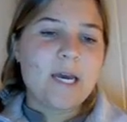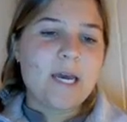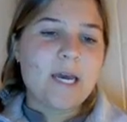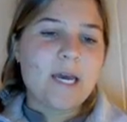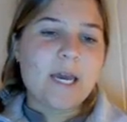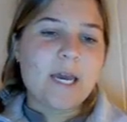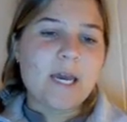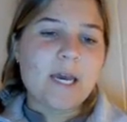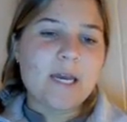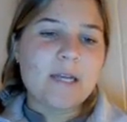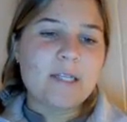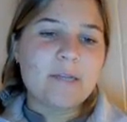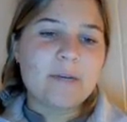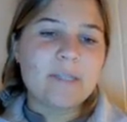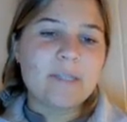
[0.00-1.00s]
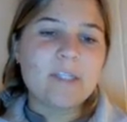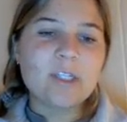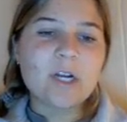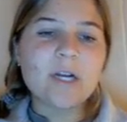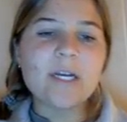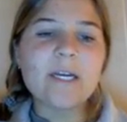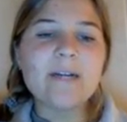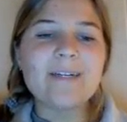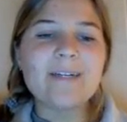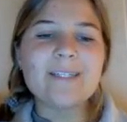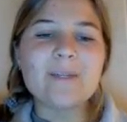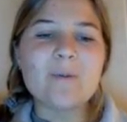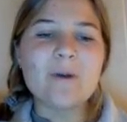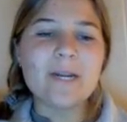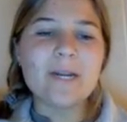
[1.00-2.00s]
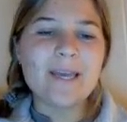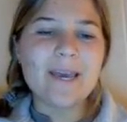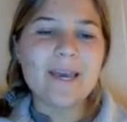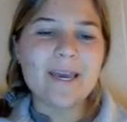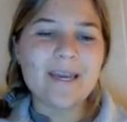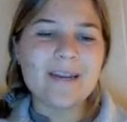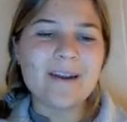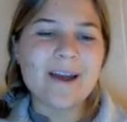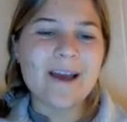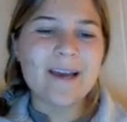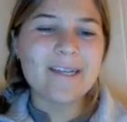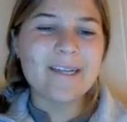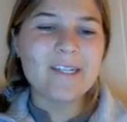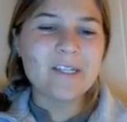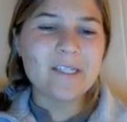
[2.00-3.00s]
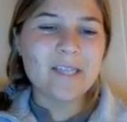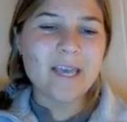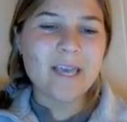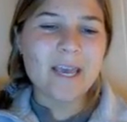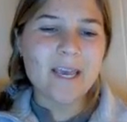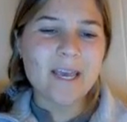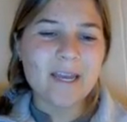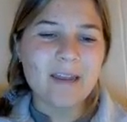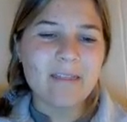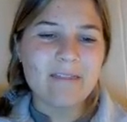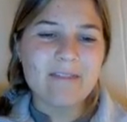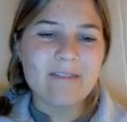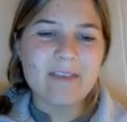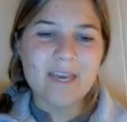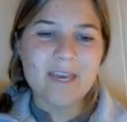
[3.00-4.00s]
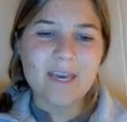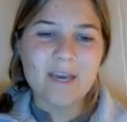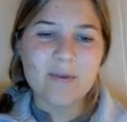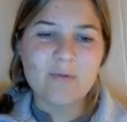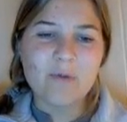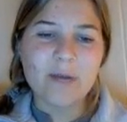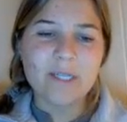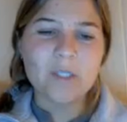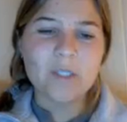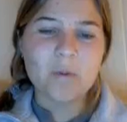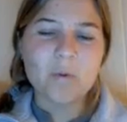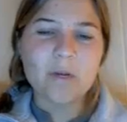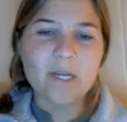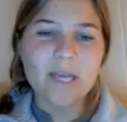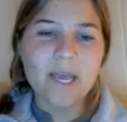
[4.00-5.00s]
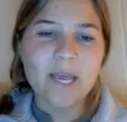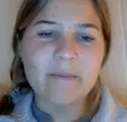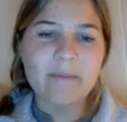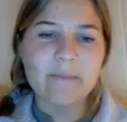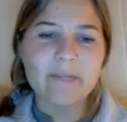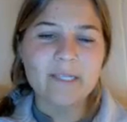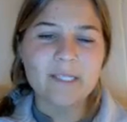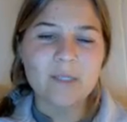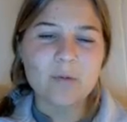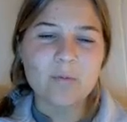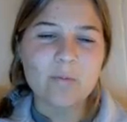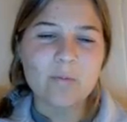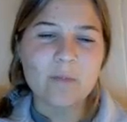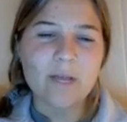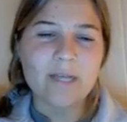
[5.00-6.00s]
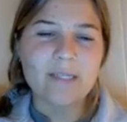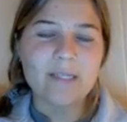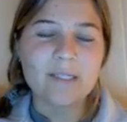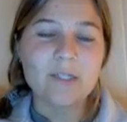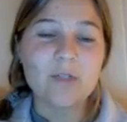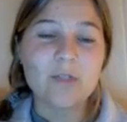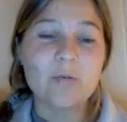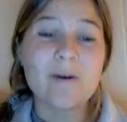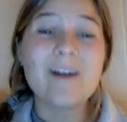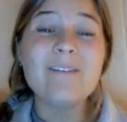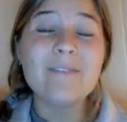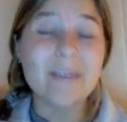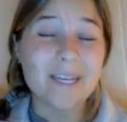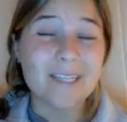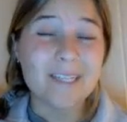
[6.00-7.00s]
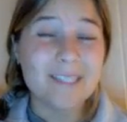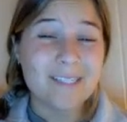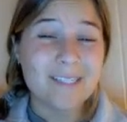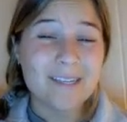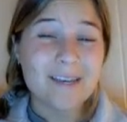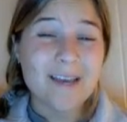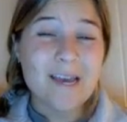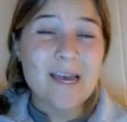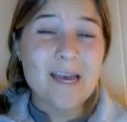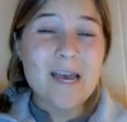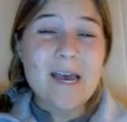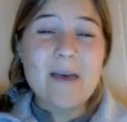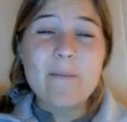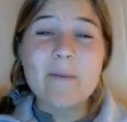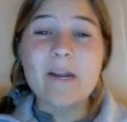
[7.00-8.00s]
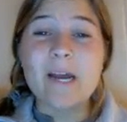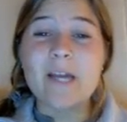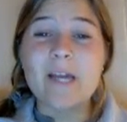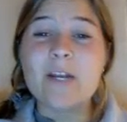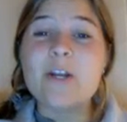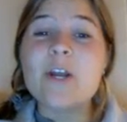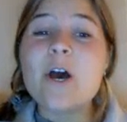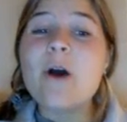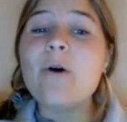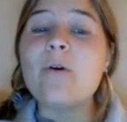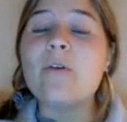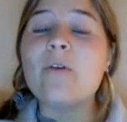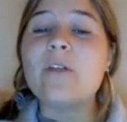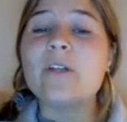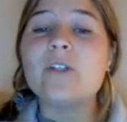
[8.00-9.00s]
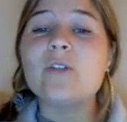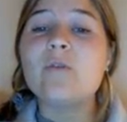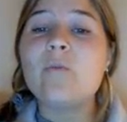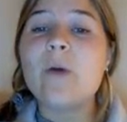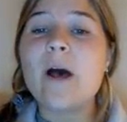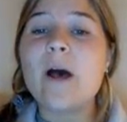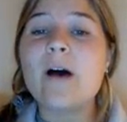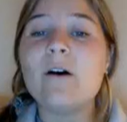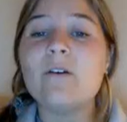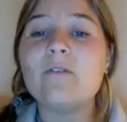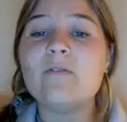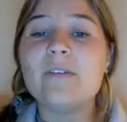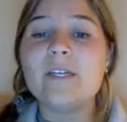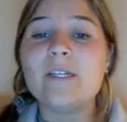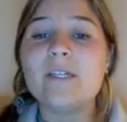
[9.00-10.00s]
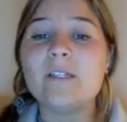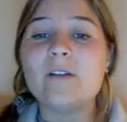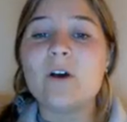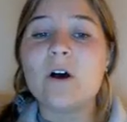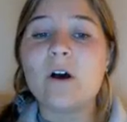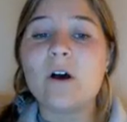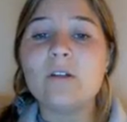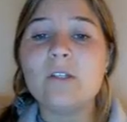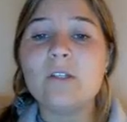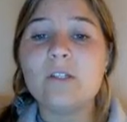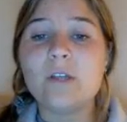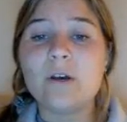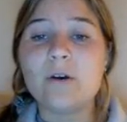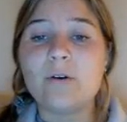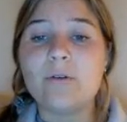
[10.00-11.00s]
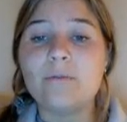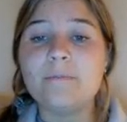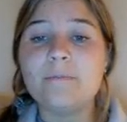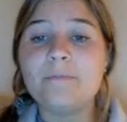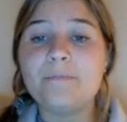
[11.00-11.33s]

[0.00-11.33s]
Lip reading: And so I start here at 28, and I just can't think what 28 plus 12 is. But I know that 12 is also